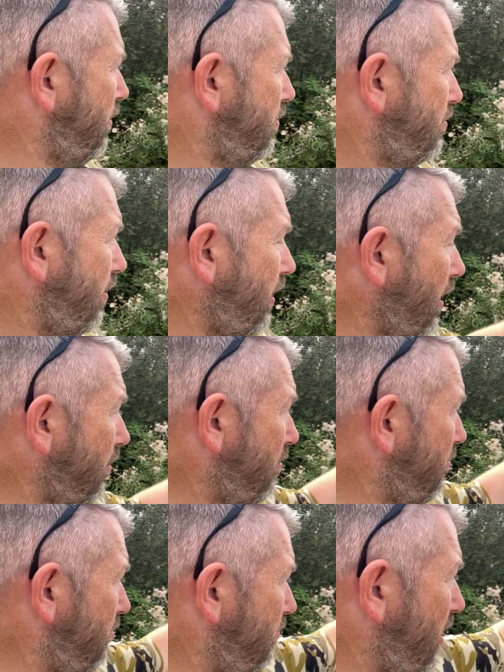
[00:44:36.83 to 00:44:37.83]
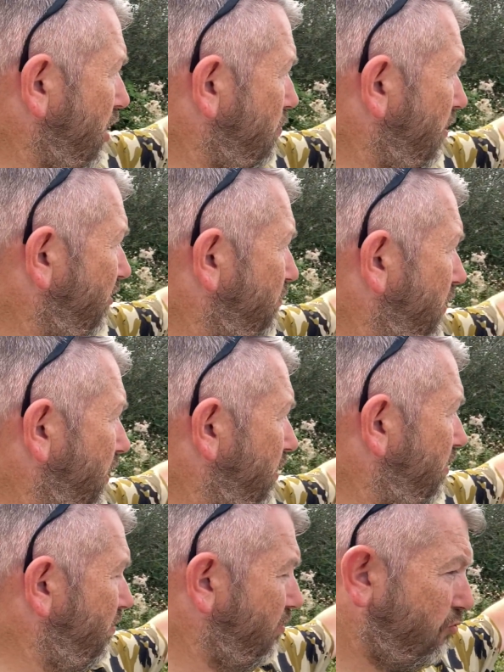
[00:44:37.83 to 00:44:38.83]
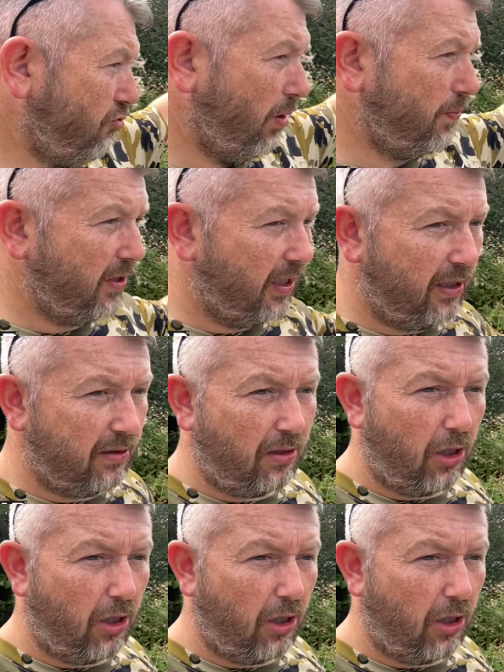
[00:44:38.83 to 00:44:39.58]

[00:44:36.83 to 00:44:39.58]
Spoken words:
So yeah, that's where I've put it. Dropped it in,